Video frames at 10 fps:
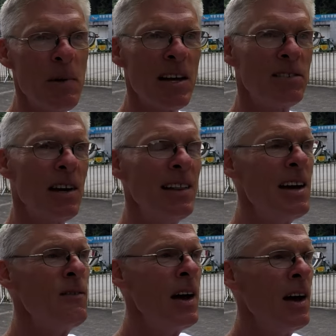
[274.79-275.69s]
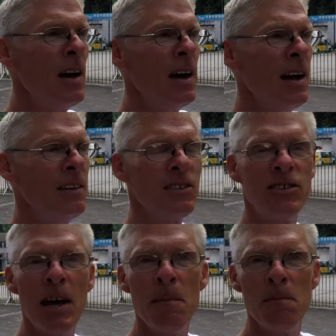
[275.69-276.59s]
because they live in the
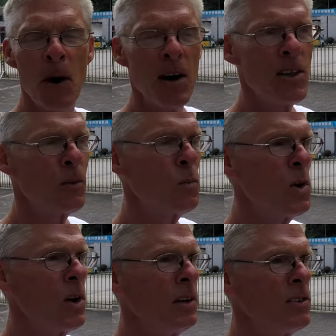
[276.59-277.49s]
same part of the world.